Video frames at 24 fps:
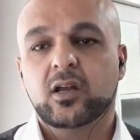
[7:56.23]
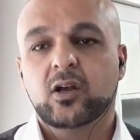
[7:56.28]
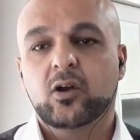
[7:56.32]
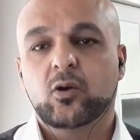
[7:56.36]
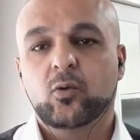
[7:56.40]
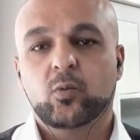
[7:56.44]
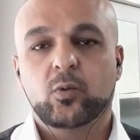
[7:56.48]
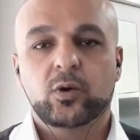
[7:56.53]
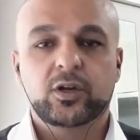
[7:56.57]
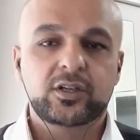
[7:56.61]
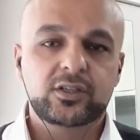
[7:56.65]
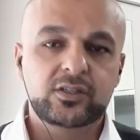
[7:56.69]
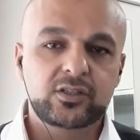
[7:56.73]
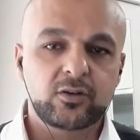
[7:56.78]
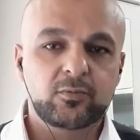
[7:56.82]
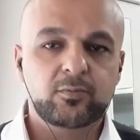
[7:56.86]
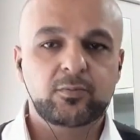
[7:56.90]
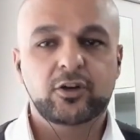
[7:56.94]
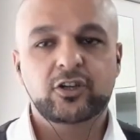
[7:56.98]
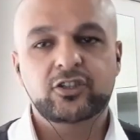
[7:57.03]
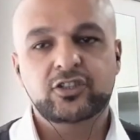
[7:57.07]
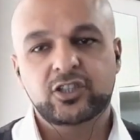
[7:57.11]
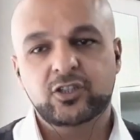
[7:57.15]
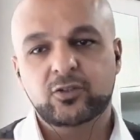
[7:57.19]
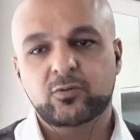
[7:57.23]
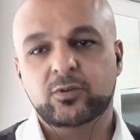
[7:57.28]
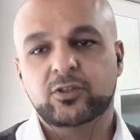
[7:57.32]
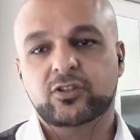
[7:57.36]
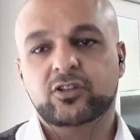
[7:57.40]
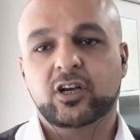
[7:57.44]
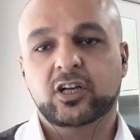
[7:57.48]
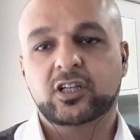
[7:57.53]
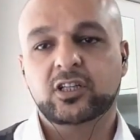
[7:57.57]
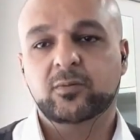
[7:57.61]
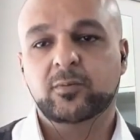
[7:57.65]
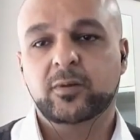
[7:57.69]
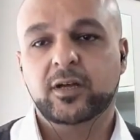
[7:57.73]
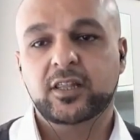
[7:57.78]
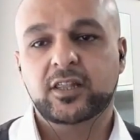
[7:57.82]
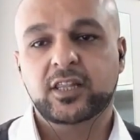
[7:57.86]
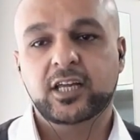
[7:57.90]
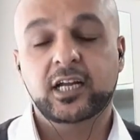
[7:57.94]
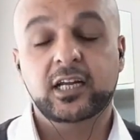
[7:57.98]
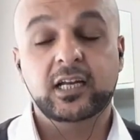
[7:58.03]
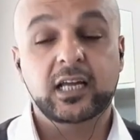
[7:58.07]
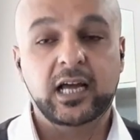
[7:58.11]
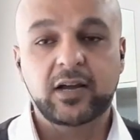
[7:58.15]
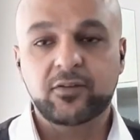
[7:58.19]
what is your budget? We talked about
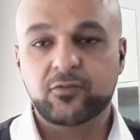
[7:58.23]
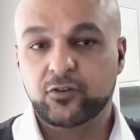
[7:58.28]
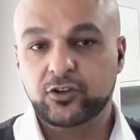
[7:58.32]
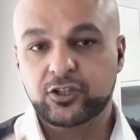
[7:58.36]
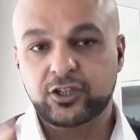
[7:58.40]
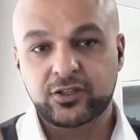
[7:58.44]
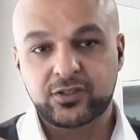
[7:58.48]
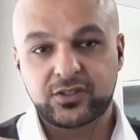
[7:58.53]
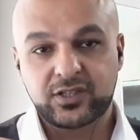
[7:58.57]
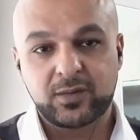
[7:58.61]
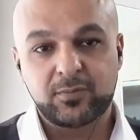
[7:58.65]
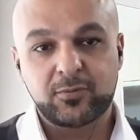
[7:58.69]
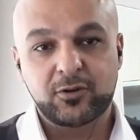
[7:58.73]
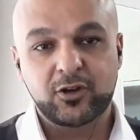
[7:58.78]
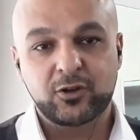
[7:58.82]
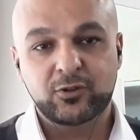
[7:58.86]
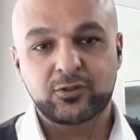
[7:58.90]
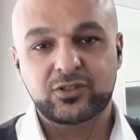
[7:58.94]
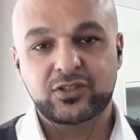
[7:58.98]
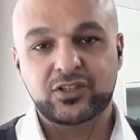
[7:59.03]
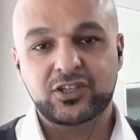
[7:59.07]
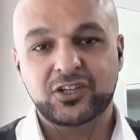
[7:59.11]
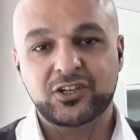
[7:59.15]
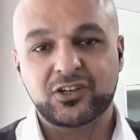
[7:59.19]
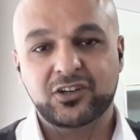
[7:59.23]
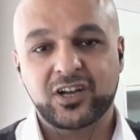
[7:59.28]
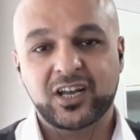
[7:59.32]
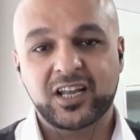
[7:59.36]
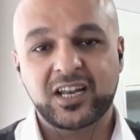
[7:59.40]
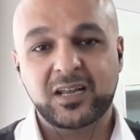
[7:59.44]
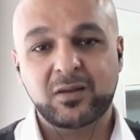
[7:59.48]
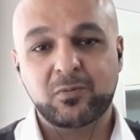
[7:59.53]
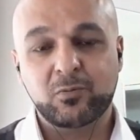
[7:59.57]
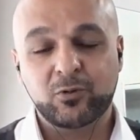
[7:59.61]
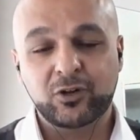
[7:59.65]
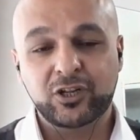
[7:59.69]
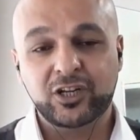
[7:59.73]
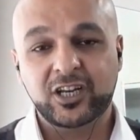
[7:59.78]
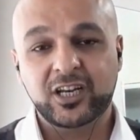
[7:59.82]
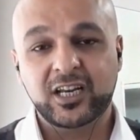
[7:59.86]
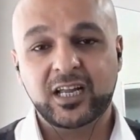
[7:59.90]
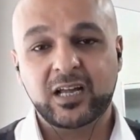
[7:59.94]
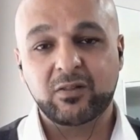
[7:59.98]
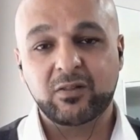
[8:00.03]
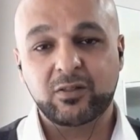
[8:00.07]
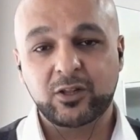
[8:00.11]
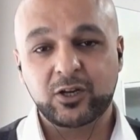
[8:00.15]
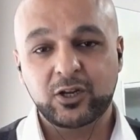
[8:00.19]
that. I've written some notes here, and I'm reading
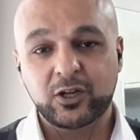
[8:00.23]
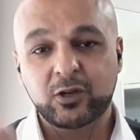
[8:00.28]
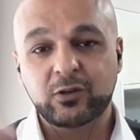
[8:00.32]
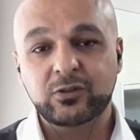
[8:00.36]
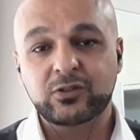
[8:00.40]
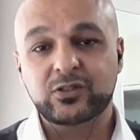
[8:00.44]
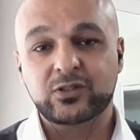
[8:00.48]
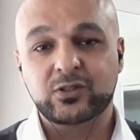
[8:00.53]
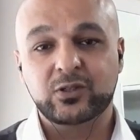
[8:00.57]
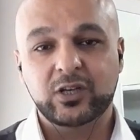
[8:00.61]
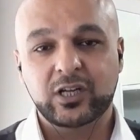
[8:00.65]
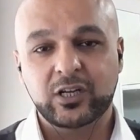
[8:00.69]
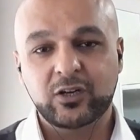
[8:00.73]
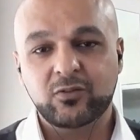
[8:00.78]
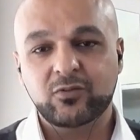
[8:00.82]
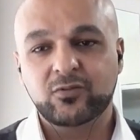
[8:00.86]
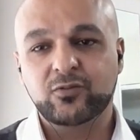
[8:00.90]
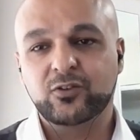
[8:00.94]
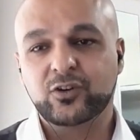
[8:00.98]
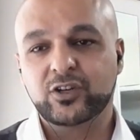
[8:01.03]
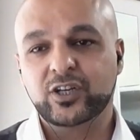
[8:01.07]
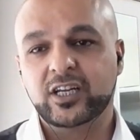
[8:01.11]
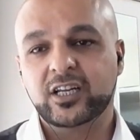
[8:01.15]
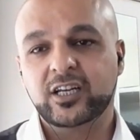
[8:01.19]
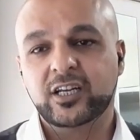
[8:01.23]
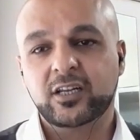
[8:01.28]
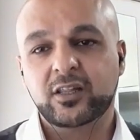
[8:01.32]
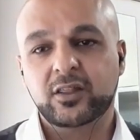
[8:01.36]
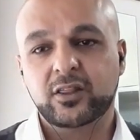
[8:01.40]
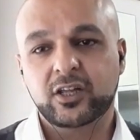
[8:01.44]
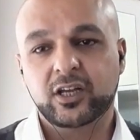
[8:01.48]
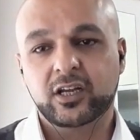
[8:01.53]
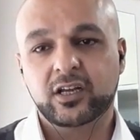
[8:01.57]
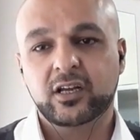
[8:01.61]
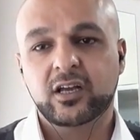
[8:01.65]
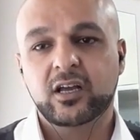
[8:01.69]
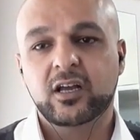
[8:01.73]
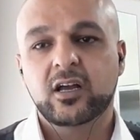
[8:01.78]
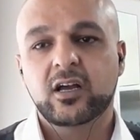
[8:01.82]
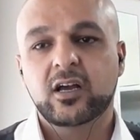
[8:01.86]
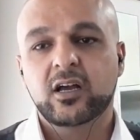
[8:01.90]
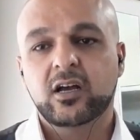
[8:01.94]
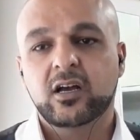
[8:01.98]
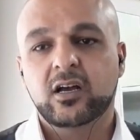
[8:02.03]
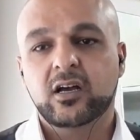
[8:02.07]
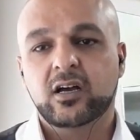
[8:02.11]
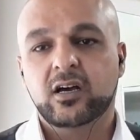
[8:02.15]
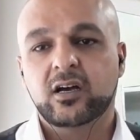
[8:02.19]
the notes so I don't forget anything.
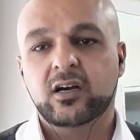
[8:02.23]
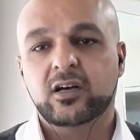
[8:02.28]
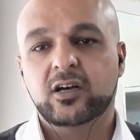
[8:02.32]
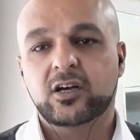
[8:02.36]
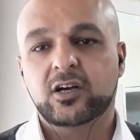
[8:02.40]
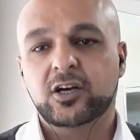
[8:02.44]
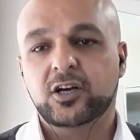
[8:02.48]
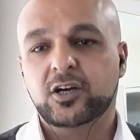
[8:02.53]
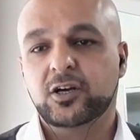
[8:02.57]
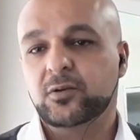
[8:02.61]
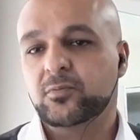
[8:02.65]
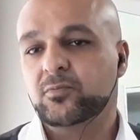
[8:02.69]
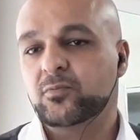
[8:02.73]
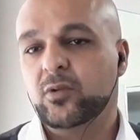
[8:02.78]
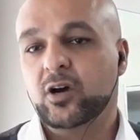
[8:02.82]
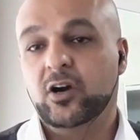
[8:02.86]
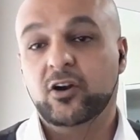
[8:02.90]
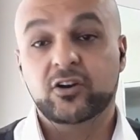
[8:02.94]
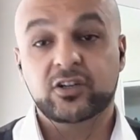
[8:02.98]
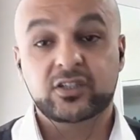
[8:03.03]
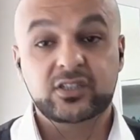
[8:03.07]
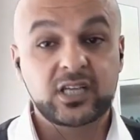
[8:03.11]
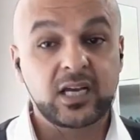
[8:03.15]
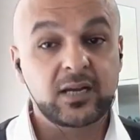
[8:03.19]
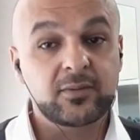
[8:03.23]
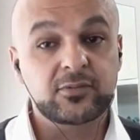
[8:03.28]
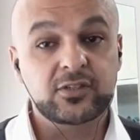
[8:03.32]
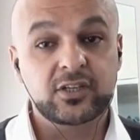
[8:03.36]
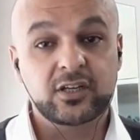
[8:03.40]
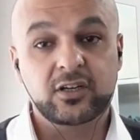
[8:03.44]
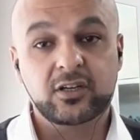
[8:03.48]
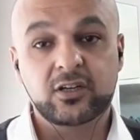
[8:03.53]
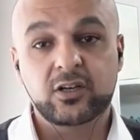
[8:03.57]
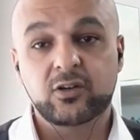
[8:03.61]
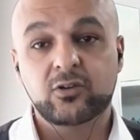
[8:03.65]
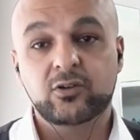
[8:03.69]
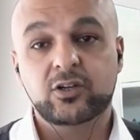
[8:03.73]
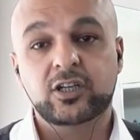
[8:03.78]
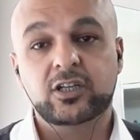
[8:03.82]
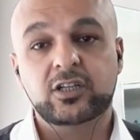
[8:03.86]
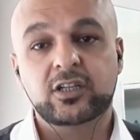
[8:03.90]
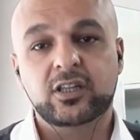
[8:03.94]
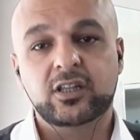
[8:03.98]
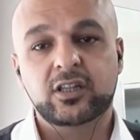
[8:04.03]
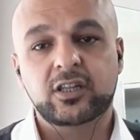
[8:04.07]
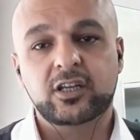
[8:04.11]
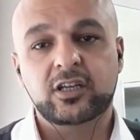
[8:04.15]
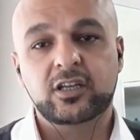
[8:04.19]
Are exams included
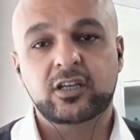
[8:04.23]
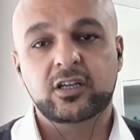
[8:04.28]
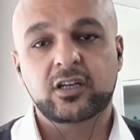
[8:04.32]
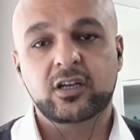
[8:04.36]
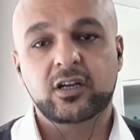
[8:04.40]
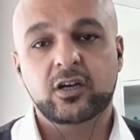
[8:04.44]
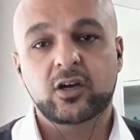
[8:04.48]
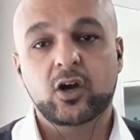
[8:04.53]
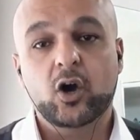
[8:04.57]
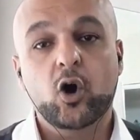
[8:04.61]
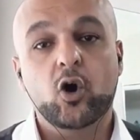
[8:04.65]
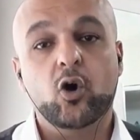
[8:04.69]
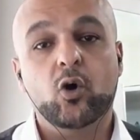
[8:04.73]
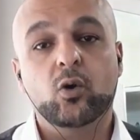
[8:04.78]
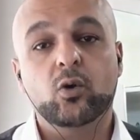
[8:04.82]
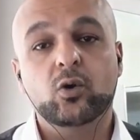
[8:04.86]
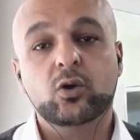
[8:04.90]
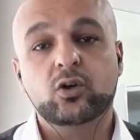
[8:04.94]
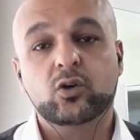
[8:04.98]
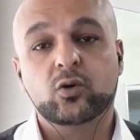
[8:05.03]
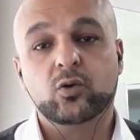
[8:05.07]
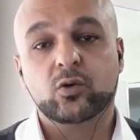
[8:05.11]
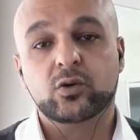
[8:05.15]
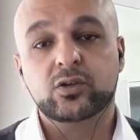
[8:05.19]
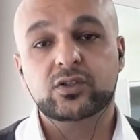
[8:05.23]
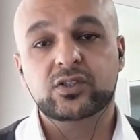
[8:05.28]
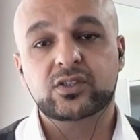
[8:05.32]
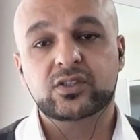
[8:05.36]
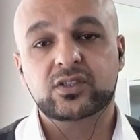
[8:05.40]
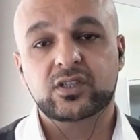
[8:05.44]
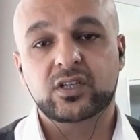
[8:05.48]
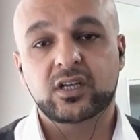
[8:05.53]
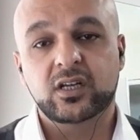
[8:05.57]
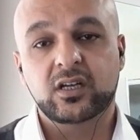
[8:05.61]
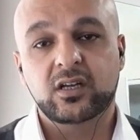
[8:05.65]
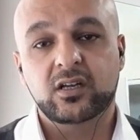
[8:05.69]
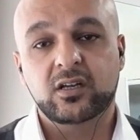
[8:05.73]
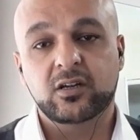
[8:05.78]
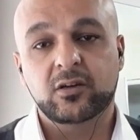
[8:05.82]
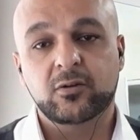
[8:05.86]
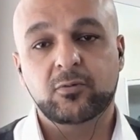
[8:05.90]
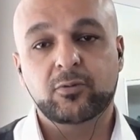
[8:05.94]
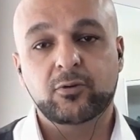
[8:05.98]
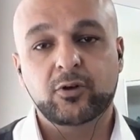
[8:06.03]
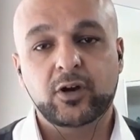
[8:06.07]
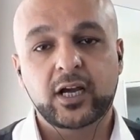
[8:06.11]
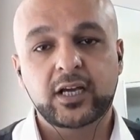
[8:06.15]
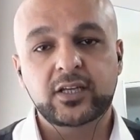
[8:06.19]
in the whole course
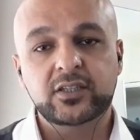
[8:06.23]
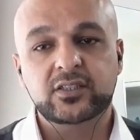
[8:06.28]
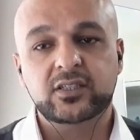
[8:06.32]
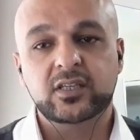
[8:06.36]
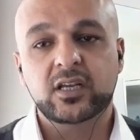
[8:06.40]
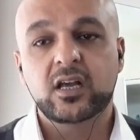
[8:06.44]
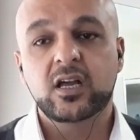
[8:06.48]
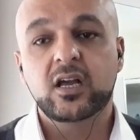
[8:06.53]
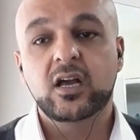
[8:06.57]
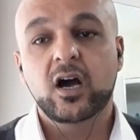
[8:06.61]
price?